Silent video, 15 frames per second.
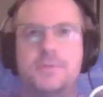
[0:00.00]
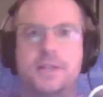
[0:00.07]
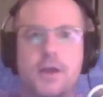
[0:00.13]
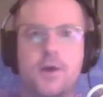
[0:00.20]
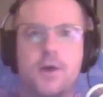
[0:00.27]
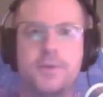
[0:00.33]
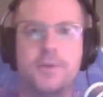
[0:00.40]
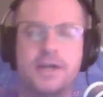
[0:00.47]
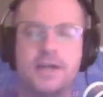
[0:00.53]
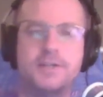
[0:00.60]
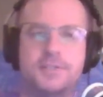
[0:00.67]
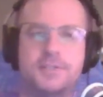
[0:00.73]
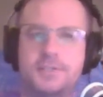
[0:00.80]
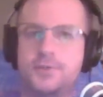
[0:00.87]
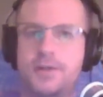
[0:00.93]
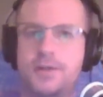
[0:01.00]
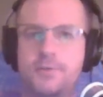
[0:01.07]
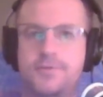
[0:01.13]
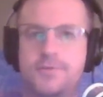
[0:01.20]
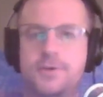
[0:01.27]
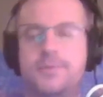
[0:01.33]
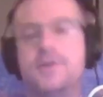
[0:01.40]
We're like, oh my gosh, this great
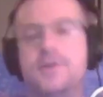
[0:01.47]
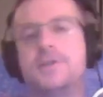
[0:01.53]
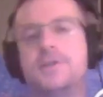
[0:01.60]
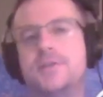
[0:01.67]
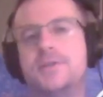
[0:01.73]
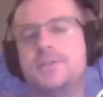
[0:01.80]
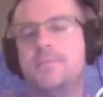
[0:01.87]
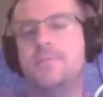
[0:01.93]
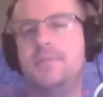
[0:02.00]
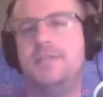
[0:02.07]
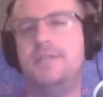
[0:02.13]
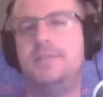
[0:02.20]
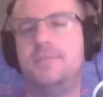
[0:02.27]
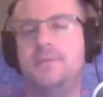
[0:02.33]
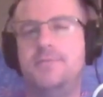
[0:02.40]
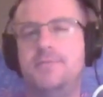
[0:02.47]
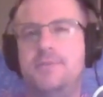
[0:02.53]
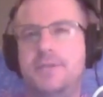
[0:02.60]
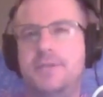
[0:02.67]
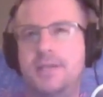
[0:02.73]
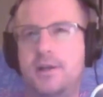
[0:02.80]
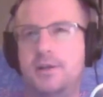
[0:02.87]
reveal, but it also has to mean something
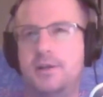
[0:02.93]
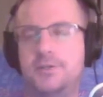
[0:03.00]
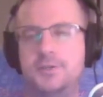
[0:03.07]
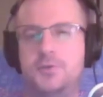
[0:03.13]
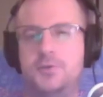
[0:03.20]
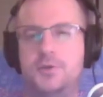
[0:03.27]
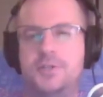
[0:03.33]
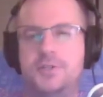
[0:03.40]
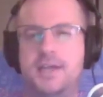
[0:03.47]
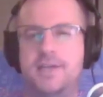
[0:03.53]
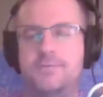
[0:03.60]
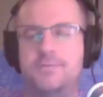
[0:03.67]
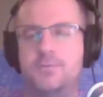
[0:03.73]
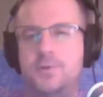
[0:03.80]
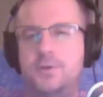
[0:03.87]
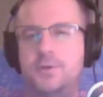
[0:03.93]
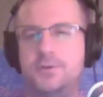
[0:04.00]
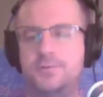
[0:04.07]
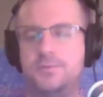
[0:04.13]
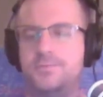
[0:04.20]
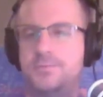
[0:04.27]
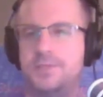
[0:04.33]
for the characters in order to have
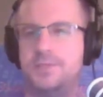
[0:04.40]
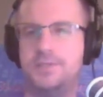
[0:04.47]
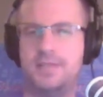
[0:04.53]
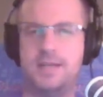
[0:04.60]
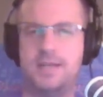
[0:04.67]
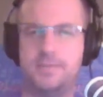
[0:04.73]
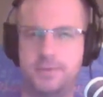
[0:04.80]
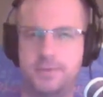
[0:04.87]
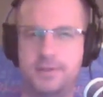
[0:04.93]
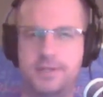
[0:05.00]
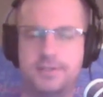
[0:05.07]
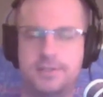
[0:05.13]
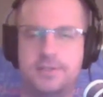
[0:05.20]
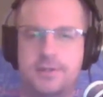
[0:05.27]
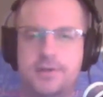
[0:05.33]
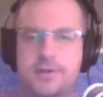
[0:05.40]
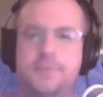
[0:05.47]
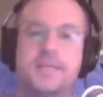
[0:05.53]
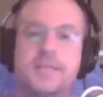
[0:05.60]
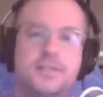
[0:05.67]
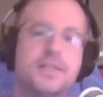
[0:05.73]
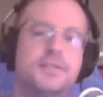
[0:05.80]
real sustainability as a theory.
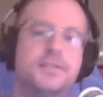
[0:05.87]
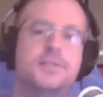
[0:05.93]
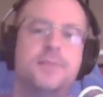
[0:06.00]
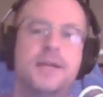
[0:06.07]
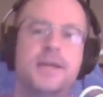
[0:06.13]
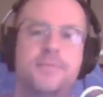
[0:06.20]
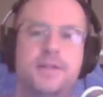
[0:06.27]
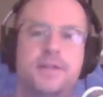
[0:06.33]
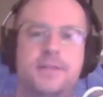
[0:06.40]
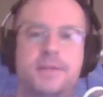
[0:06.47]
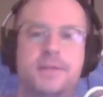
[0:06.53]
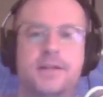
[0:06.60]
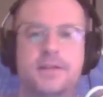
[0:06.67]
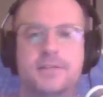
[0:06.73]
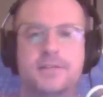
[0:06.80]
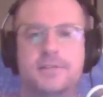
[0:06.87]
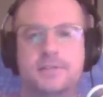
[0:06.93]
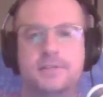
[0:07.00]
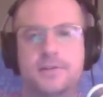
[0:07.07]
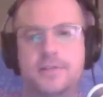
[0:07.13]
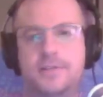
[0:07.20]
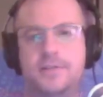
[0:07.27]
That's just my opinion about it
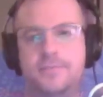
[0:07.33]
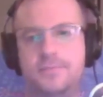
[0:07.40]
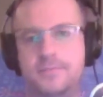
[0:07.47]
necessarily.